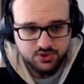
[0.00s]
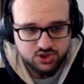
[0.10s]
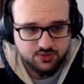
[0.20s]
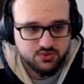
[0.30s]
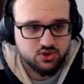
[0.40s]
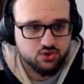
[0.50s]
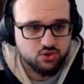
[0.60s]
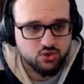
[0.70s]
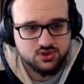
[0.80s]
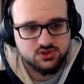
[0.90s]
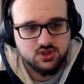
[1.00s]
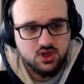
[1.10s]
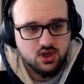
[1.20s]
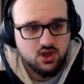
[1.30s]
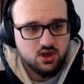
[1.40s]
jumping your units,
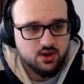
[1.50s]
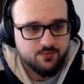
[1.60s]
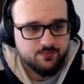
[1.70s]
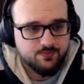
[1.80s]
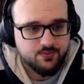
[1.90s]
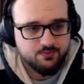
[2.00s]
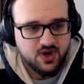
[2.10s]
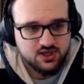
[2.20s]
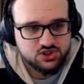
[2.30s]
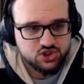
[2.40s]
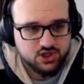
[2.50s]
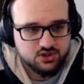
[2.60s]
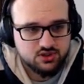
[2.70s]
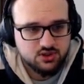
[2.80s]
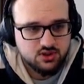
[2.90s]
um, Ice Shard,
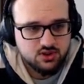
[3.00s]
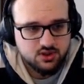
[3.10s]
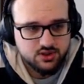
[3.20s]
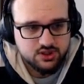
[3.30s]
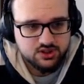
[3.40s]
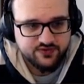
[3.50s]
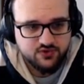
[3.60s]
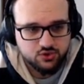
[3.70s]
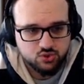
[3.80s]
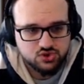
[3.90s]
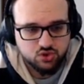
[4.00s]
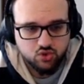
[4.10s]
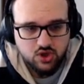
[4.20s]
uh, Deflotus. So